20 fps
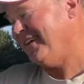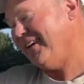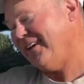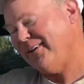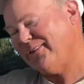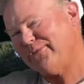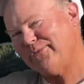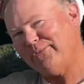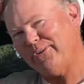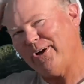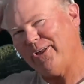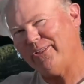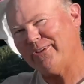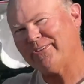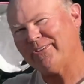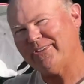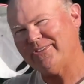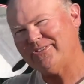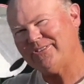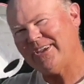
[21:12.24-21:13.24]
Us
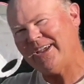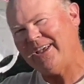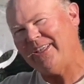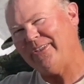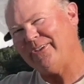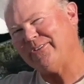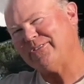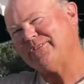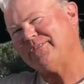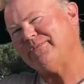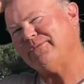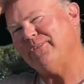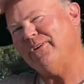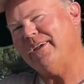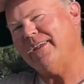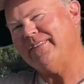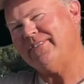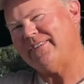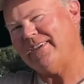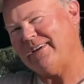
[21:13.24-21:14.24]
follically challenged
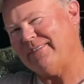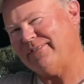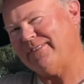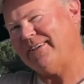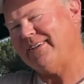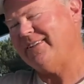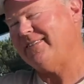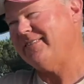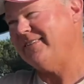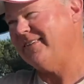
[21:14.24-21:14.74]
friends have to hit